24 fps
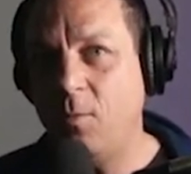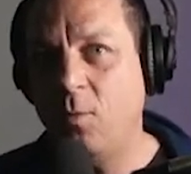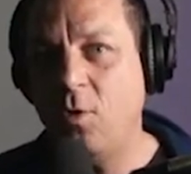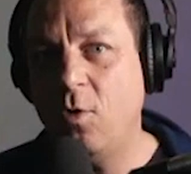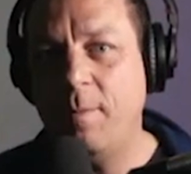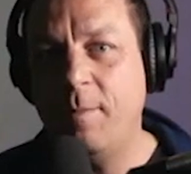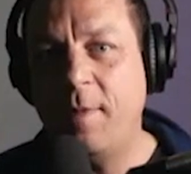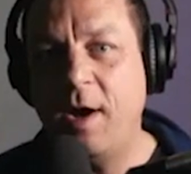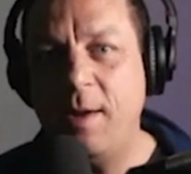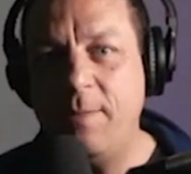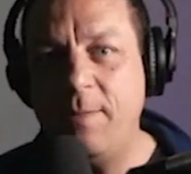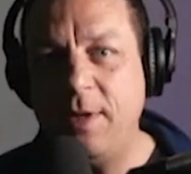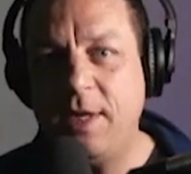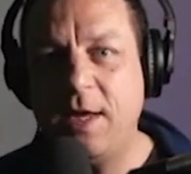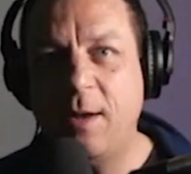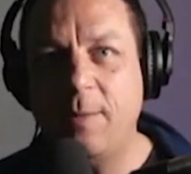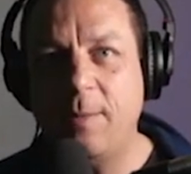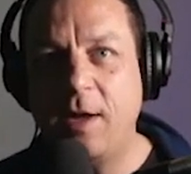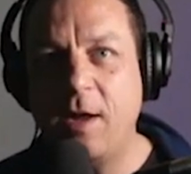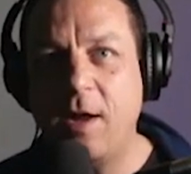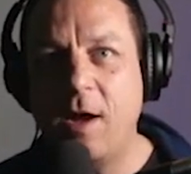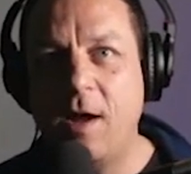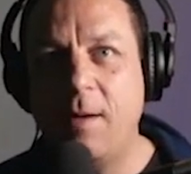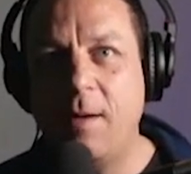what might be
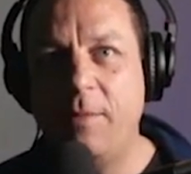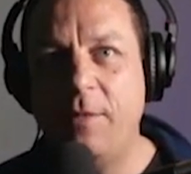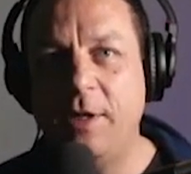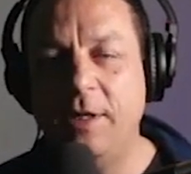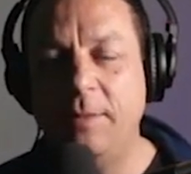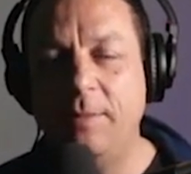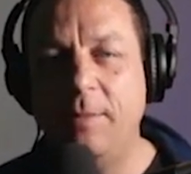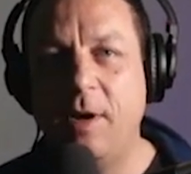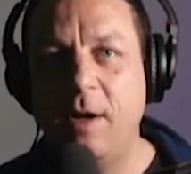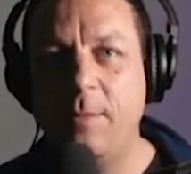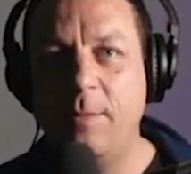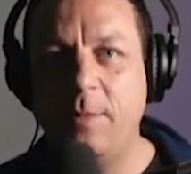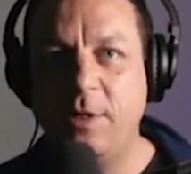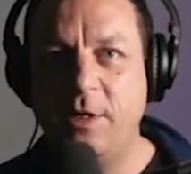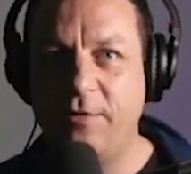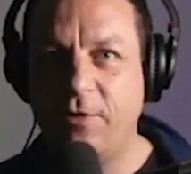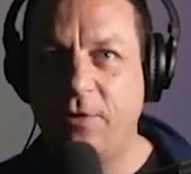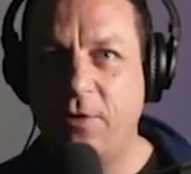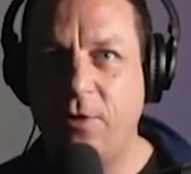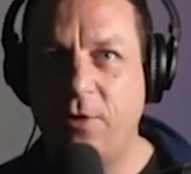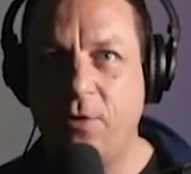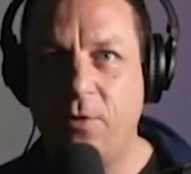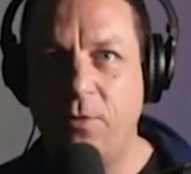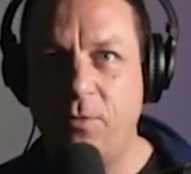coming up that might be
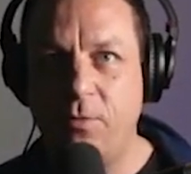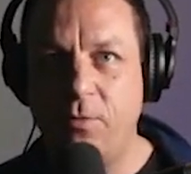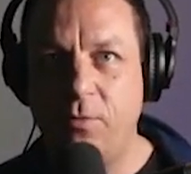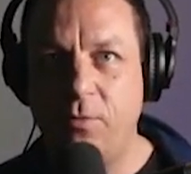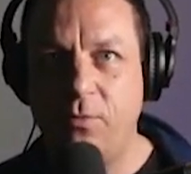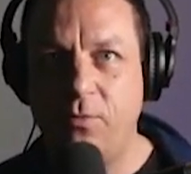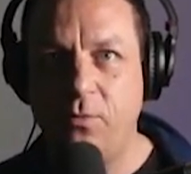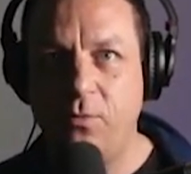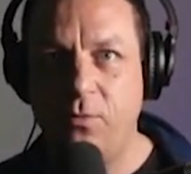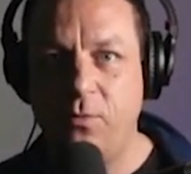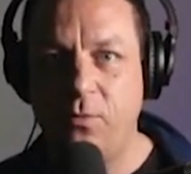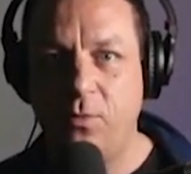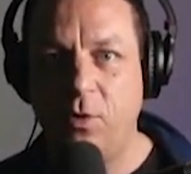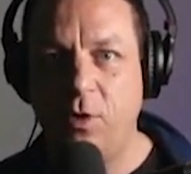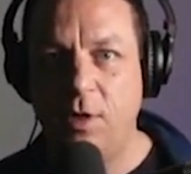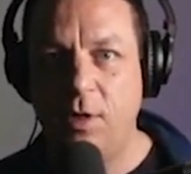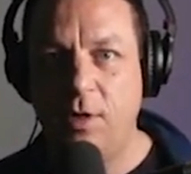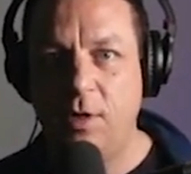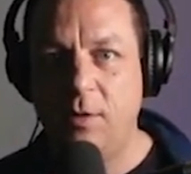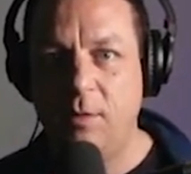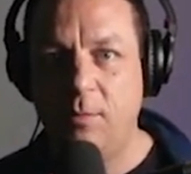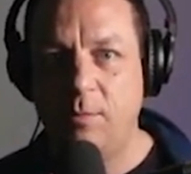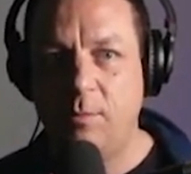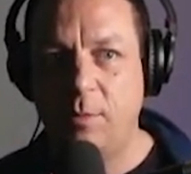difficult,
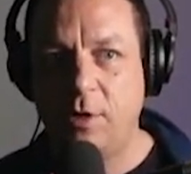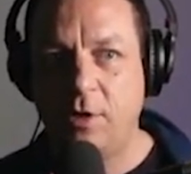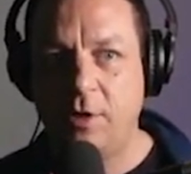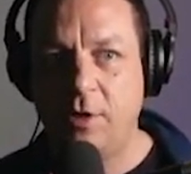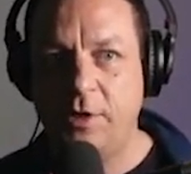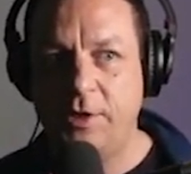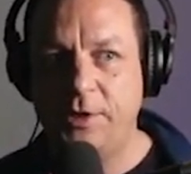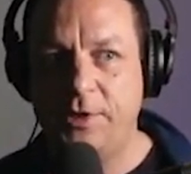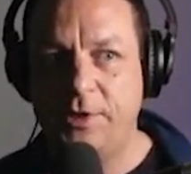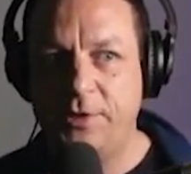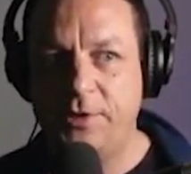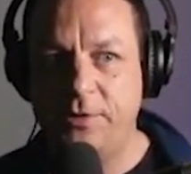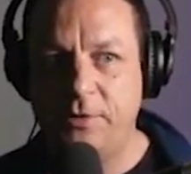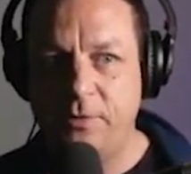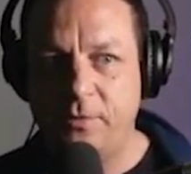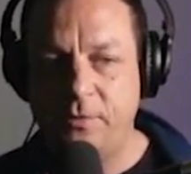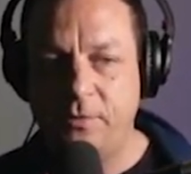because